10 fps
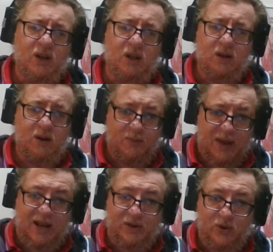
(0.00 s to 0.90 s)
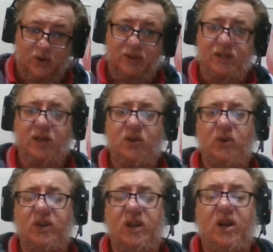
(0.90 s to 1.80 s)
the command crew, as they call
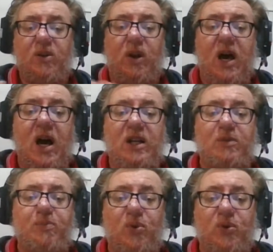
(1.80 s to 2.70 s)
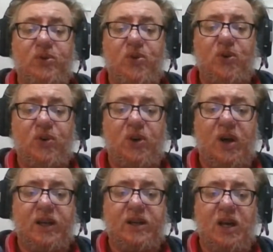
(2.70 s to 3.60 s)
it. Large, broad crew
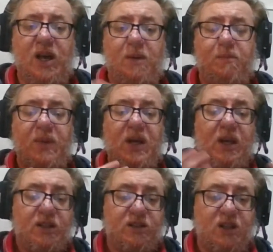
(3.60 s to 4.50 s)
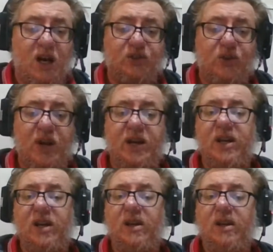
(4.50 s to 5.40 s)
like Star Trek,